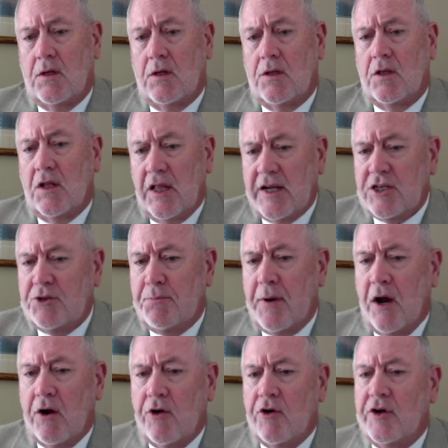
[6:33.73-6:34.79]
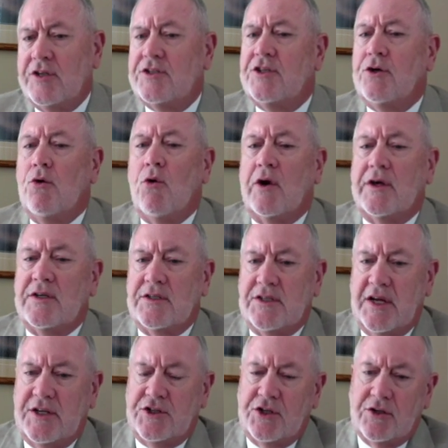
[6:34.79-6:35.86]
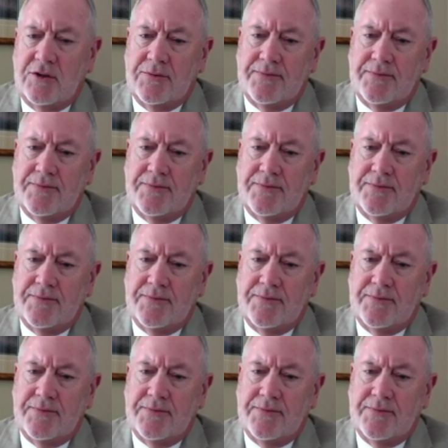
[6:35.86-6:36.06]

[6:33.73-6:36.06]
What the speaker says: The last barrier is the organizational.